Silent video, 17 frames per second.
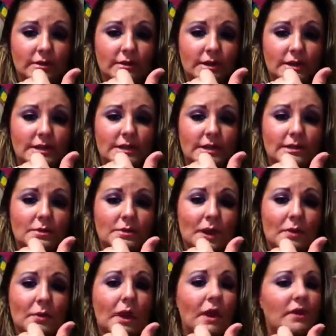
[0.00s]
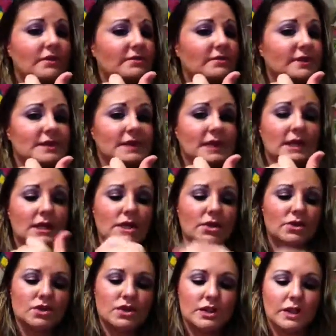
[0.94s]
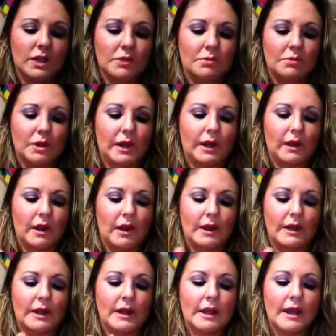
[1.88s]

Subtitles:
This is the Wet n Wild. It feels like a lotion that you're putting on.